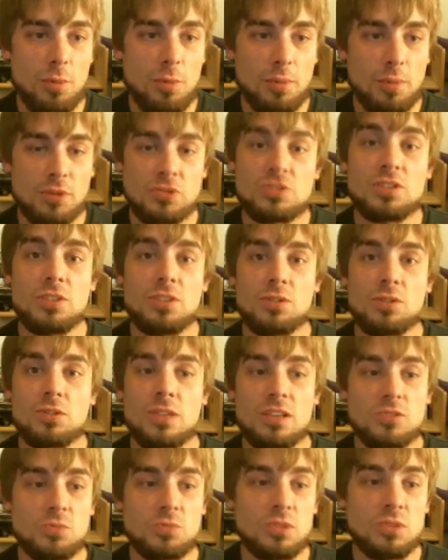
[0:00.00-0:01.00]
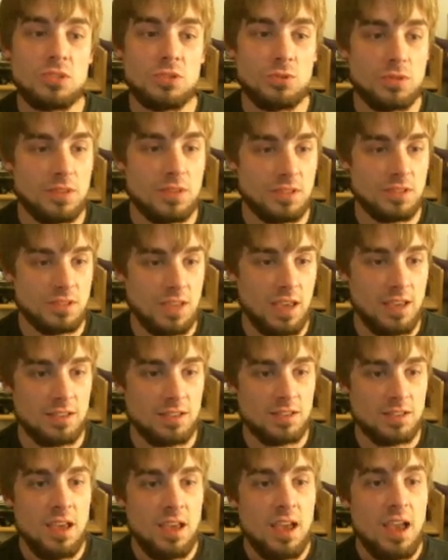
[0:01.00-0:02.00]
up our shield? Yes, we do in this
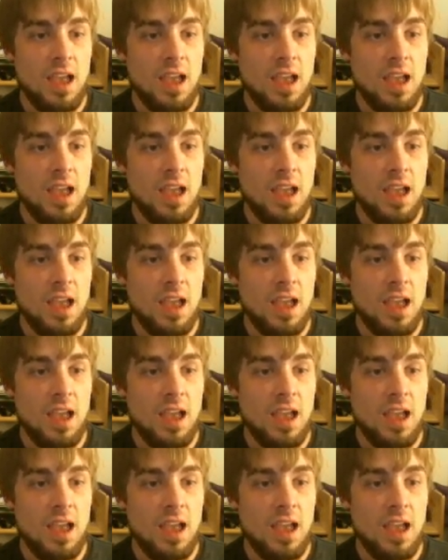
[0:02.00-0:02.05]
case.